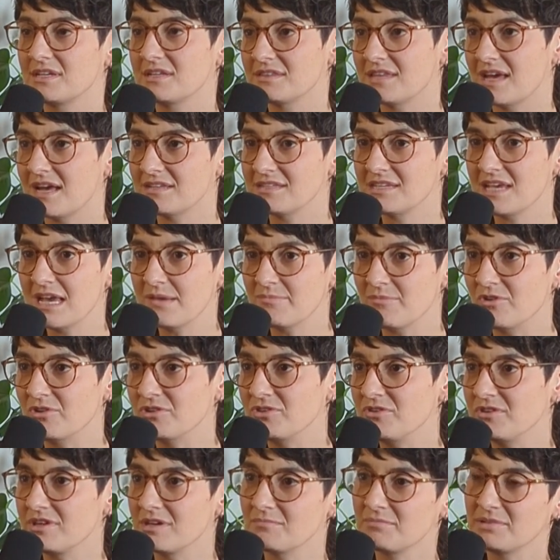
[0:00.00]
at that table
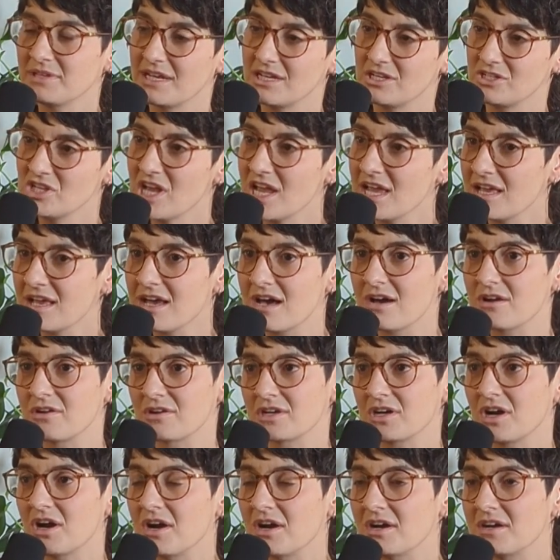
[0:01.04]
and you can play Jenga or
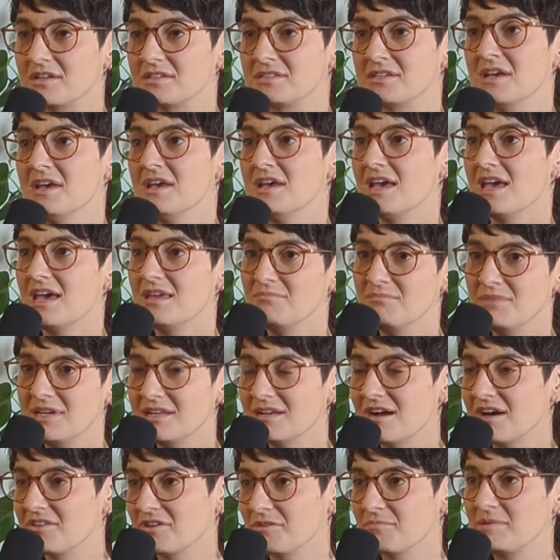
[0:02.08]
cards and
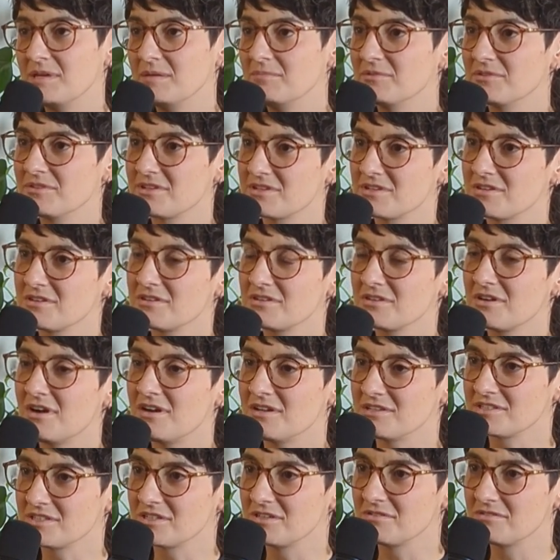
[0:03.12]
meet other people that are
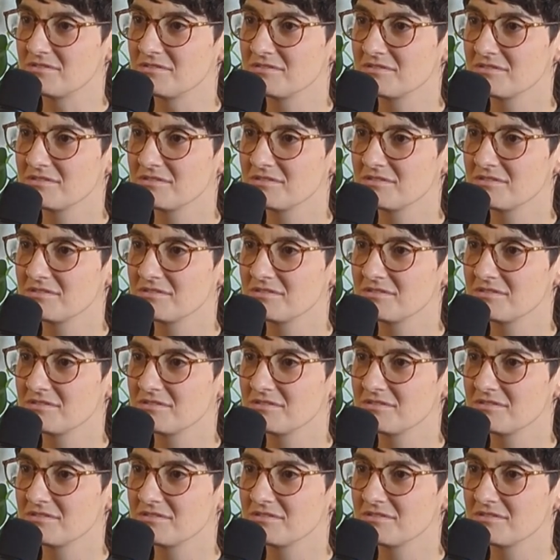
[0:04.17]
also